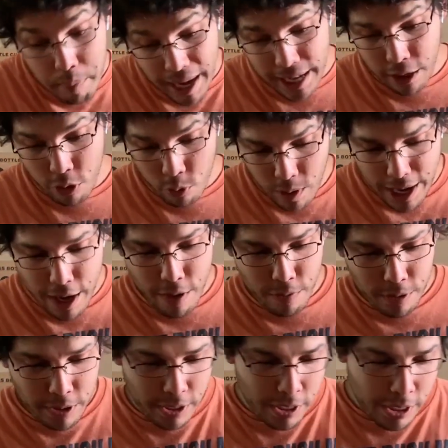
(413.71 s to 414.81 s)
bang
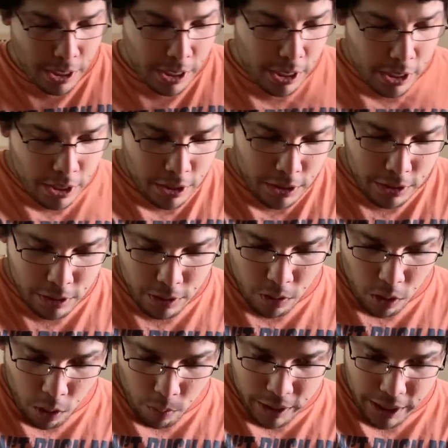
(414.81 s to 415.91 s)
around. So all